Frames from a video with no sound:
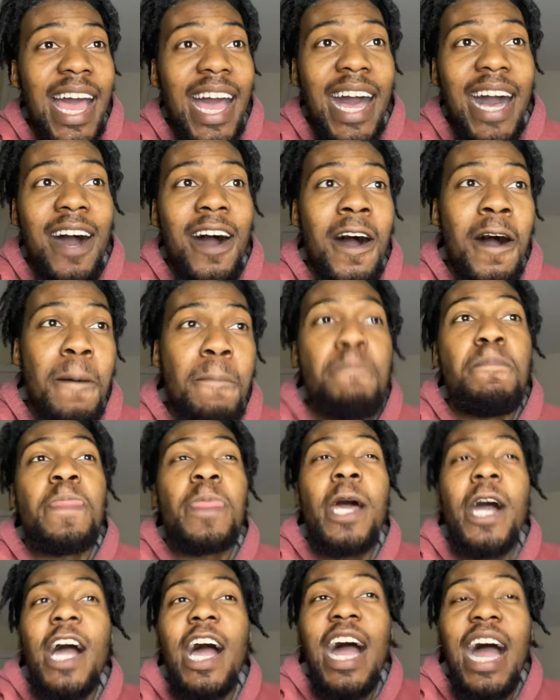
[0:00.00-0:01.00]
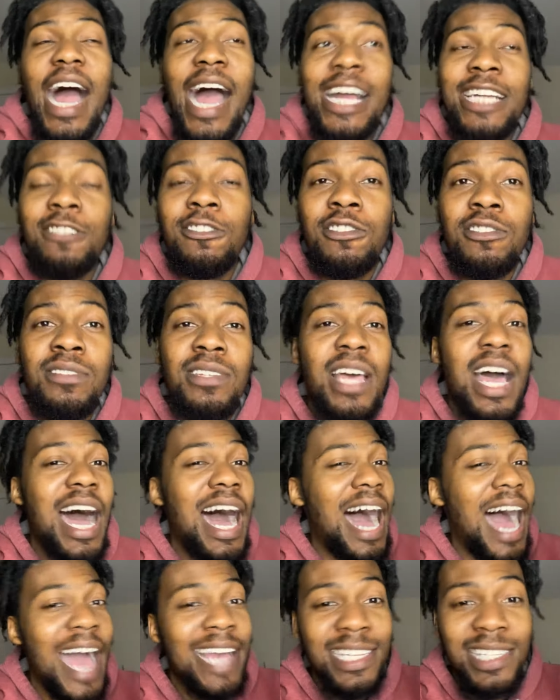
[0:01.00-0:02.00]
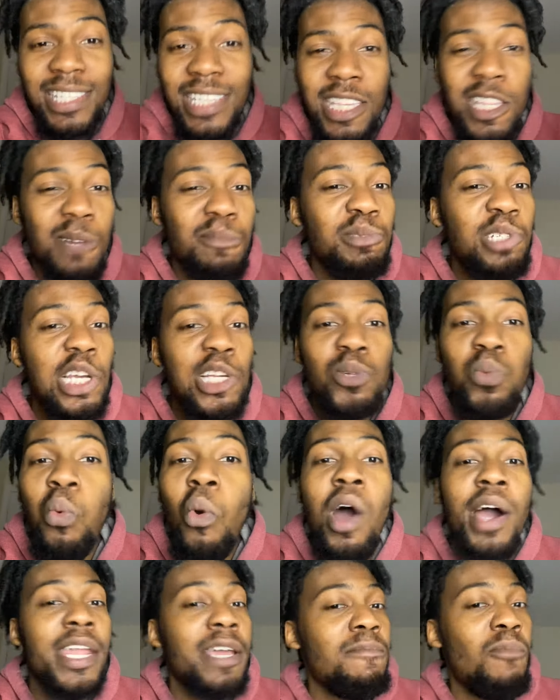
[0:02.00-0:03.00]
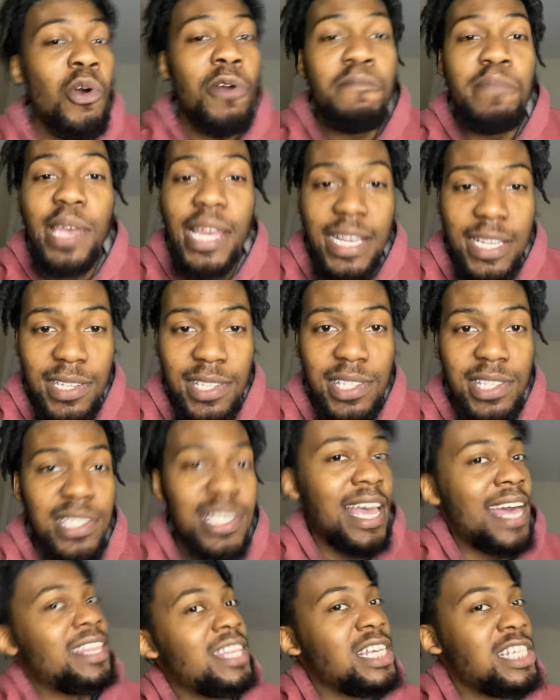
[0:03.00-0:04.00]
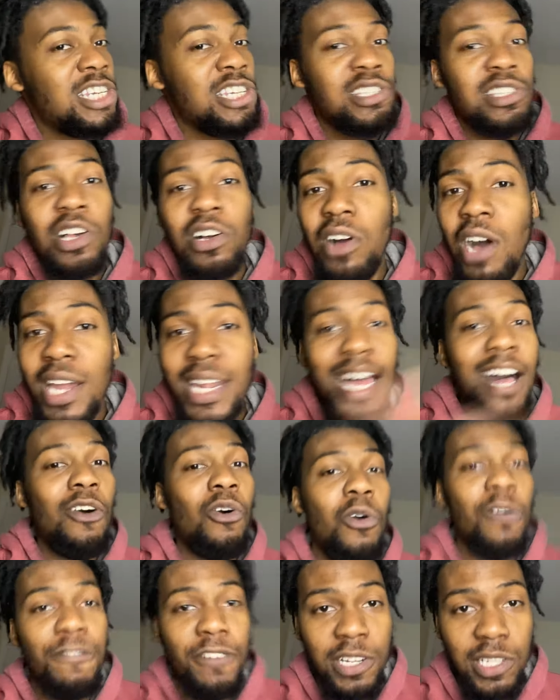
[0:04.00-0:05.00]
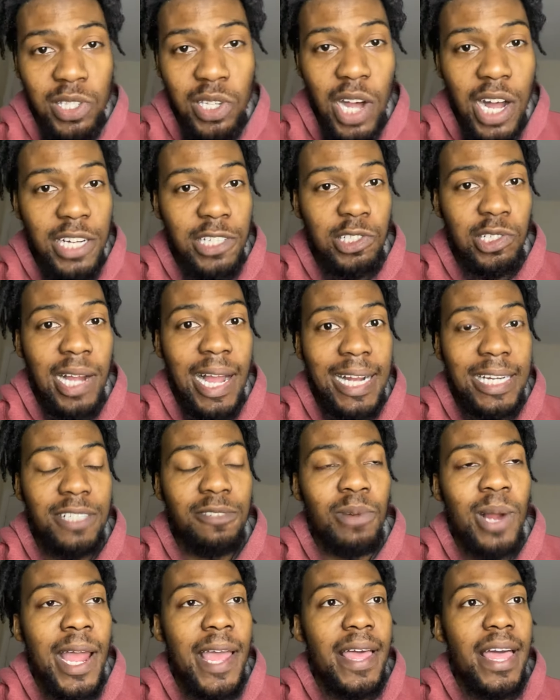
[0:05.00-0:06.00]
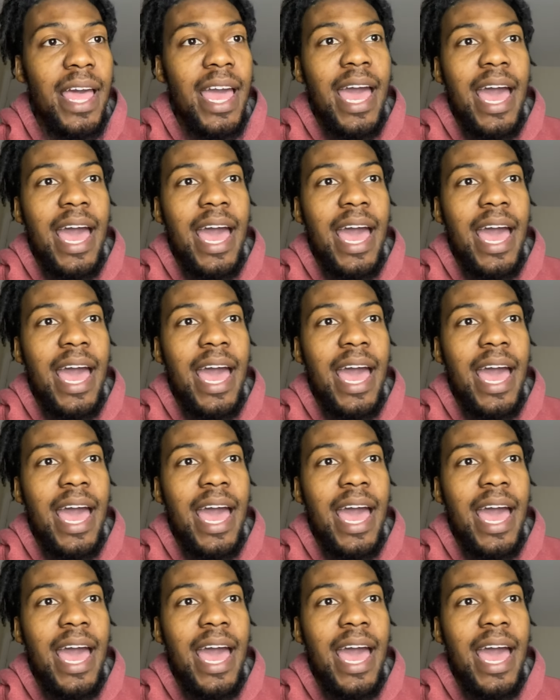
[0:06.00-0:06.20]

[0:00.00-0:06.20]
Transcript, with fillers: um, I I see them just wanting more picks, and they just took on Al Horford's contract, right?